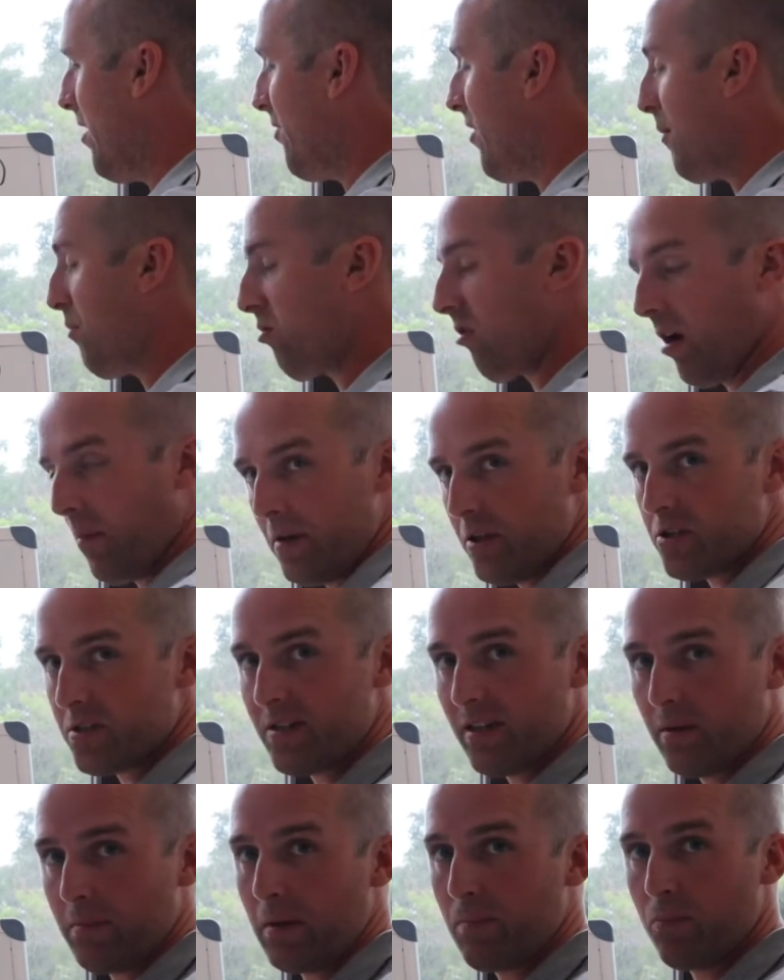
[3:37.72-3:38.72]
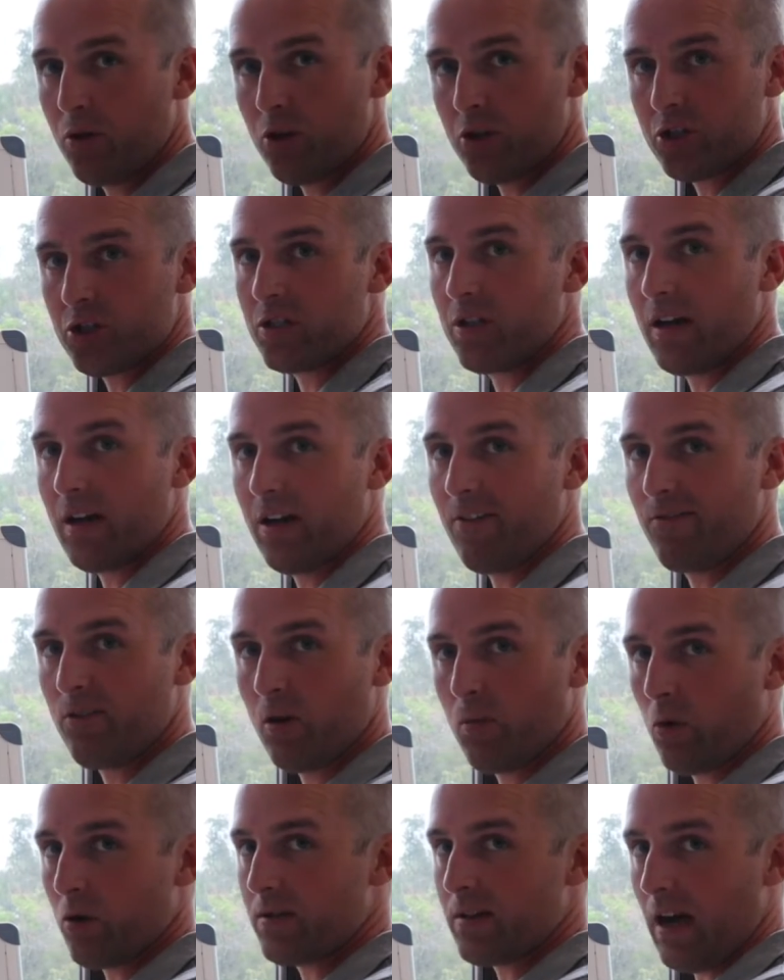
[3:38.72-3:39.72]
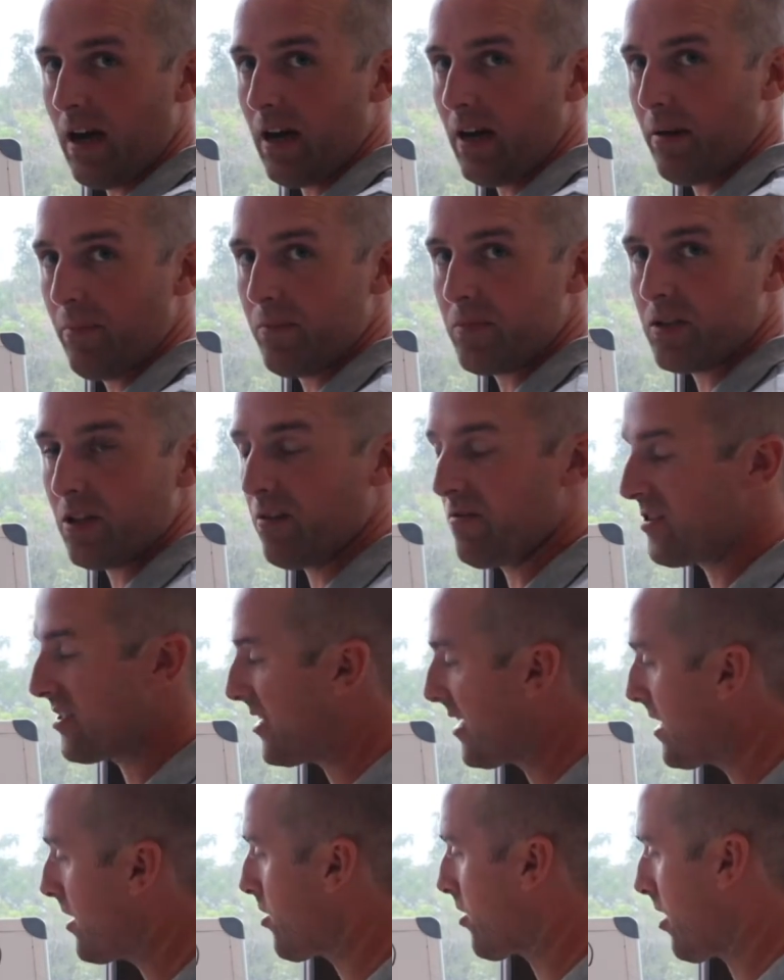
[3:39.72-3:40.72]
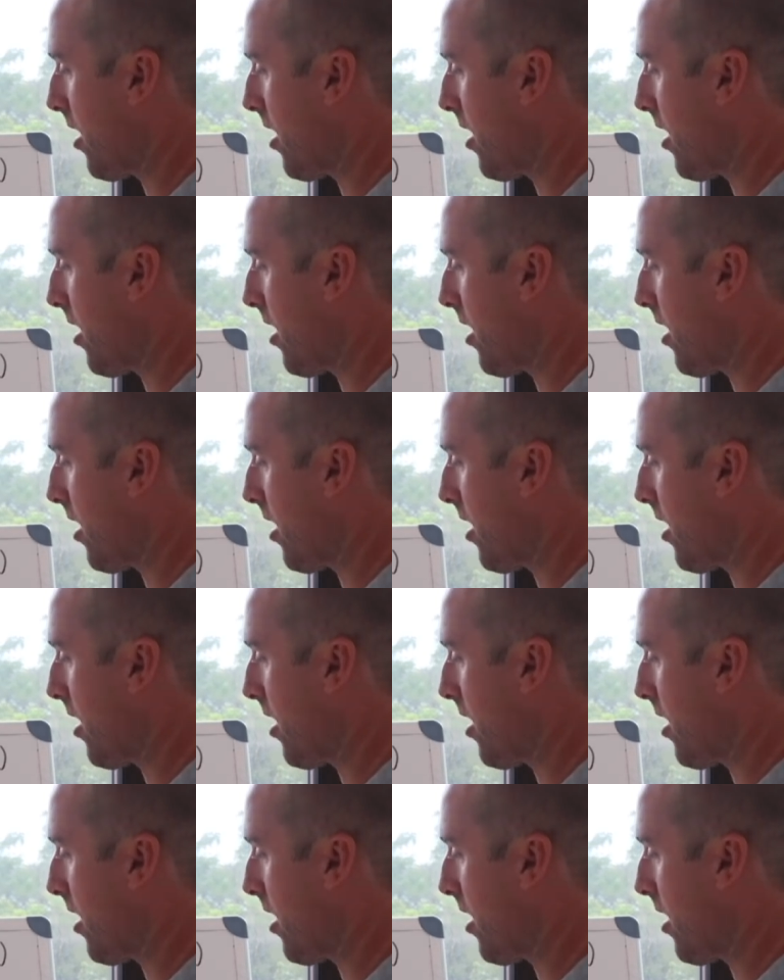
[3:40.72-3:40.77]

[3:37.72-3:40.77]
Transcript: they probably just need to be pushed a few more times of seeing your